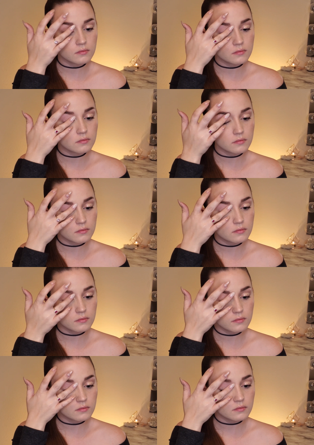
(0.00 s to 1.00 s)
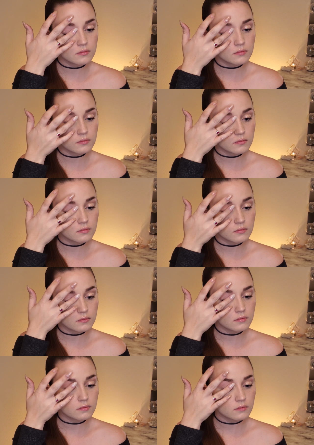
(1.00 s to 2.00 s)

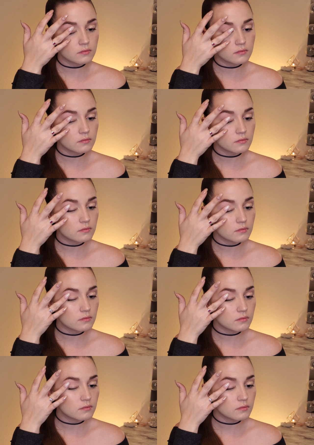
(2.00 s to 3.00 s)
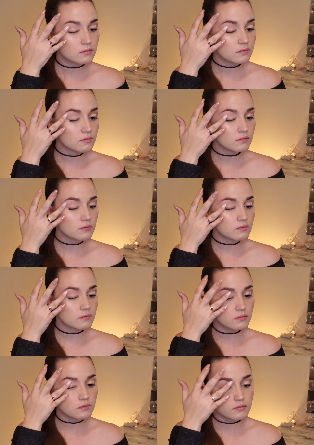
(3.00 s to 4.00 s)

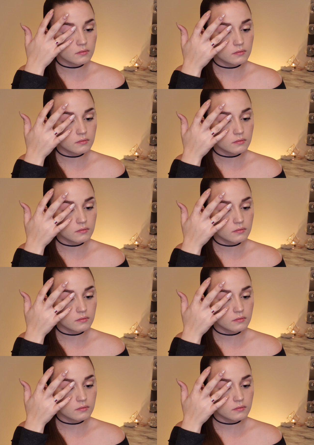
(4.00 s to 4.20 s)
[no speech]